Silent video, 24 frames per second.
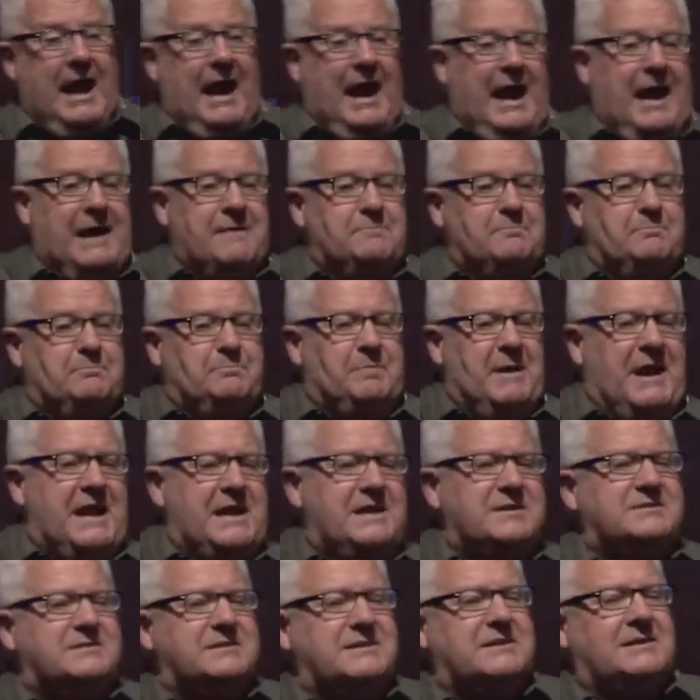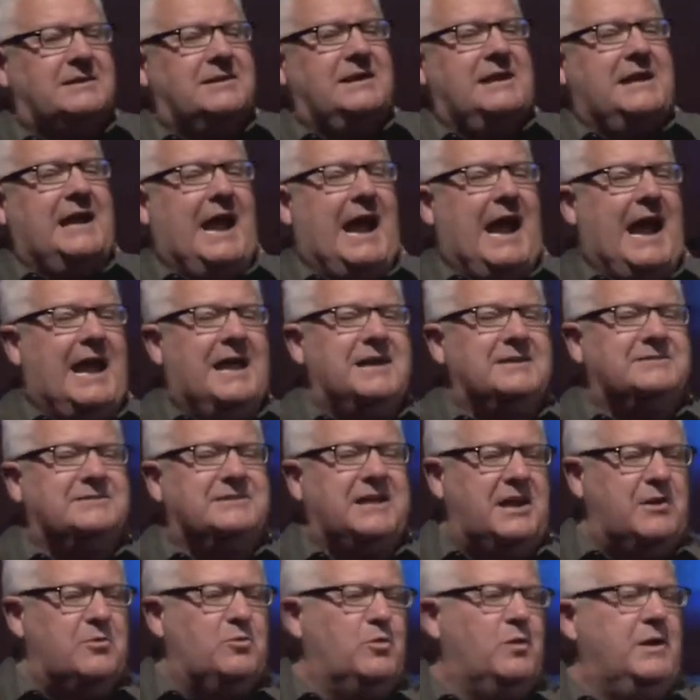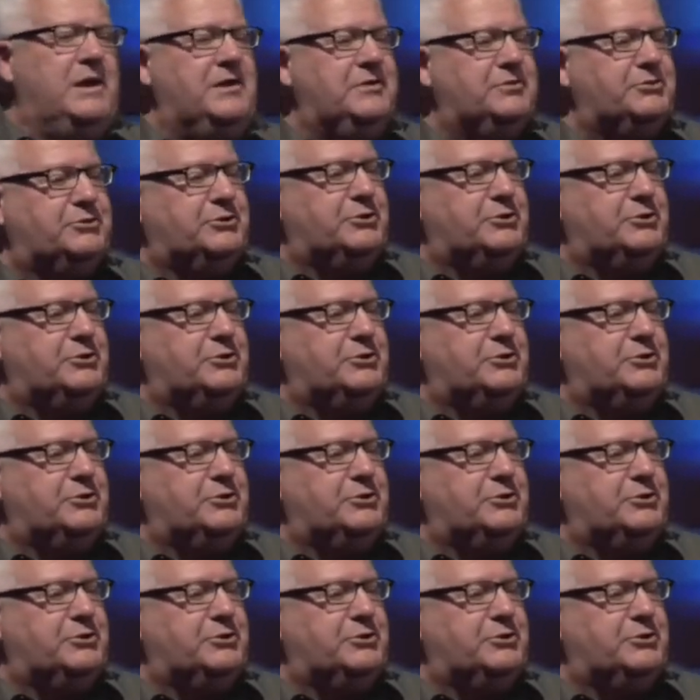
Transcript: And basically as they went